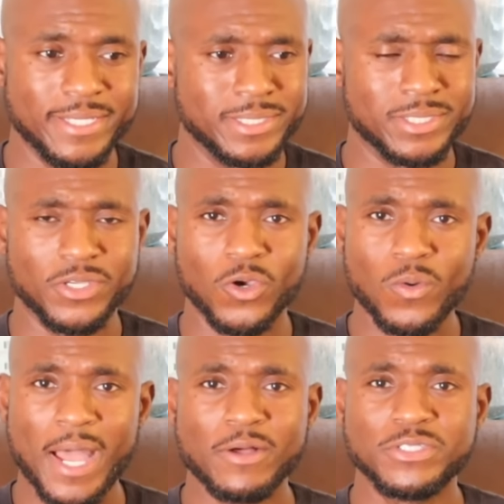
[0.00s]
is
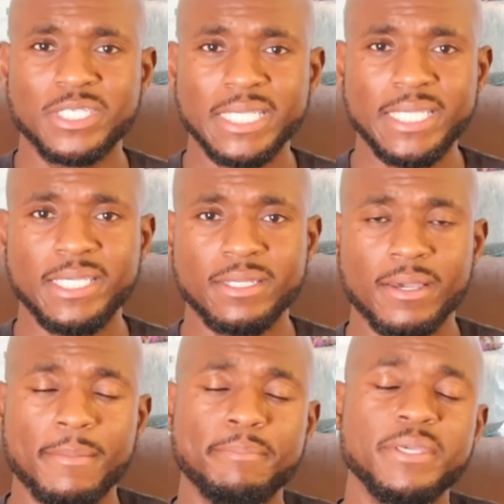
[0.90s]
go out to eat
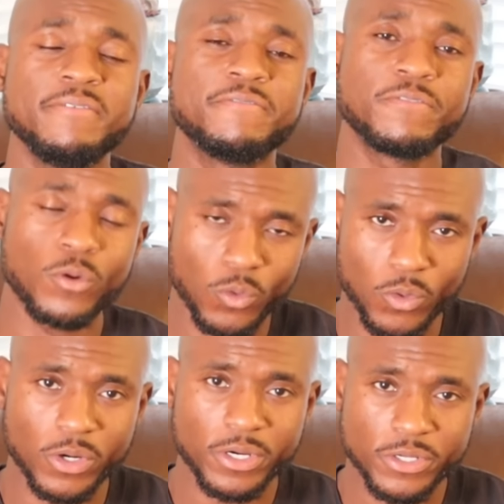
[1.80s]

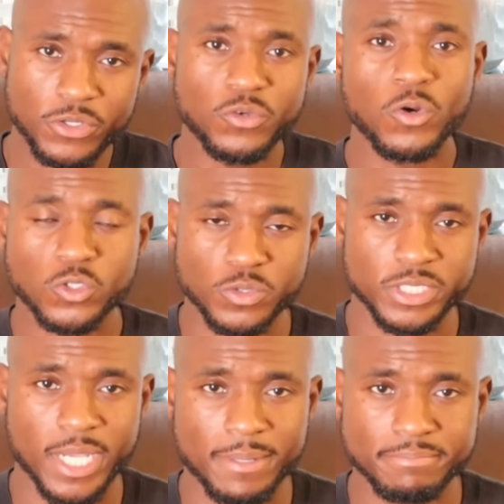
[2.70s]
before you grocery
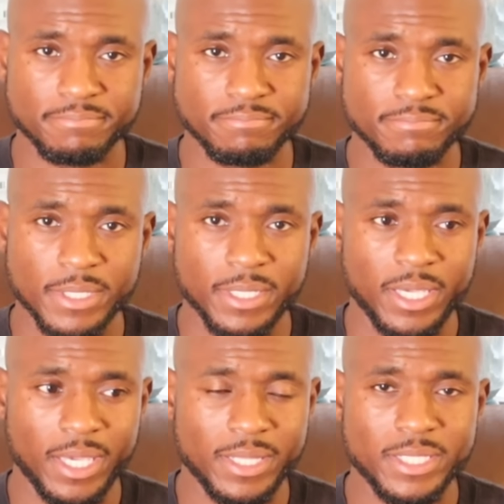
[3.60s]
shop.
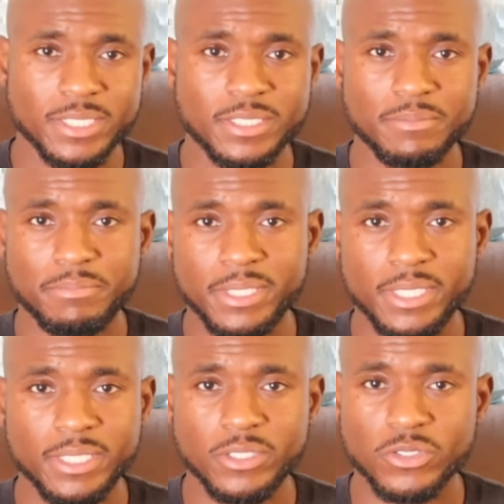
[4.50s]
And this could
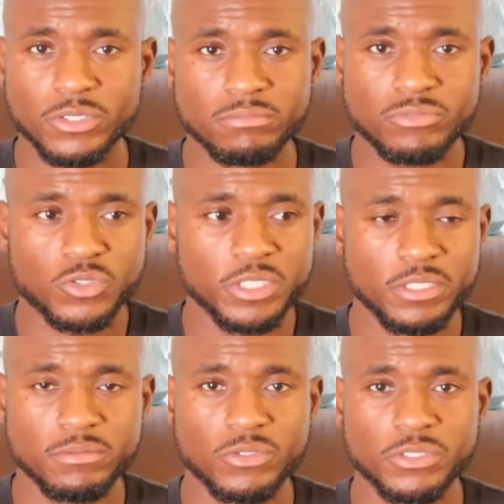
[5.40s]
be your
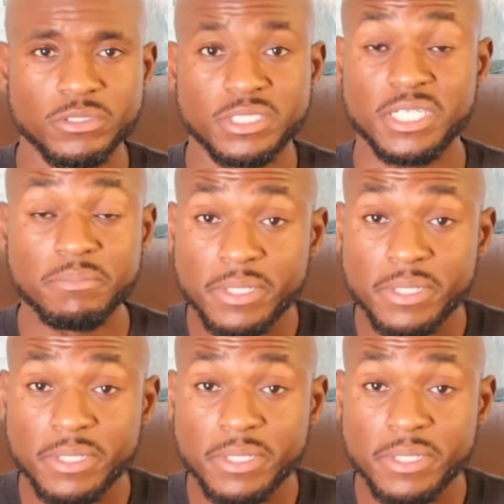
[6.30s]
treat or your cheat